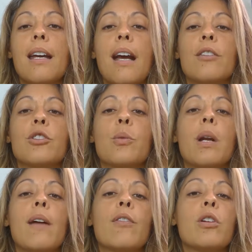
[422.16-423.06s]
accounts or
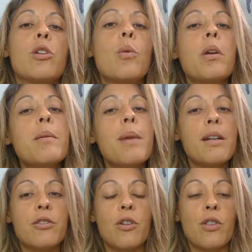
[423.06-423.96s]
whatever, you want to
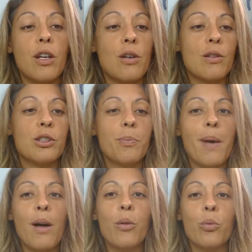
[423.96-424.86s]
make sure that you
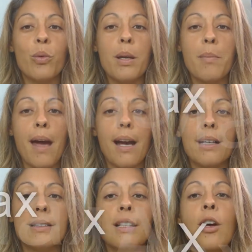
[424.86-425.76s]
spell
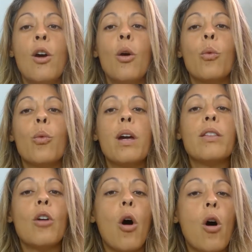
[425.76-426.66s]
REMAX
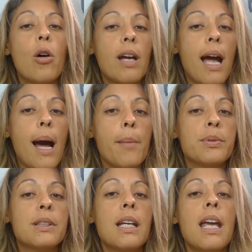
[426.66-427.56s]
with all
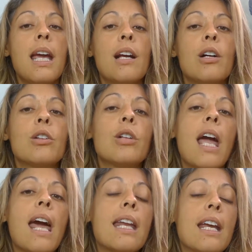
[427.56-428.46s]
caps and
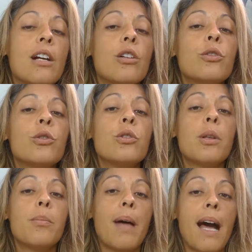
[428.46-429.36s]
include
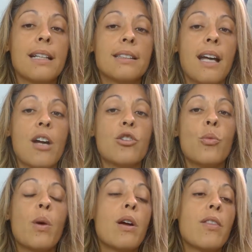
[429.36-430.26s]
the
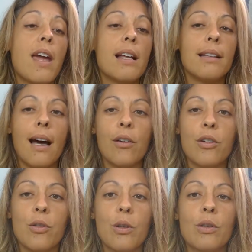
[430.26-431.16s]
backslash where they allow
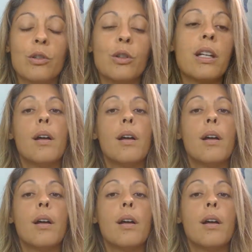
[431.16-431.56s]
you to include.